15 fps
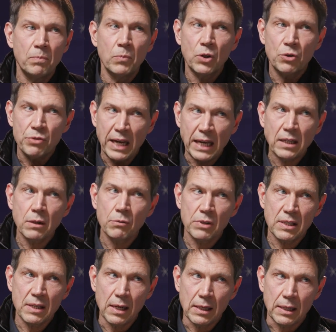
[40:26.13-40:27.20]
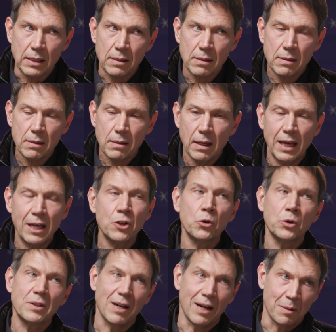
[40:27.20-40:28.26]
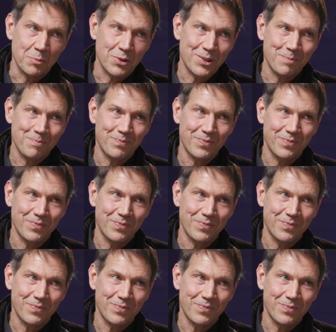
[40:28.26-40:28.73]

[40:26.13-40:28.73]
creating resilience in good times,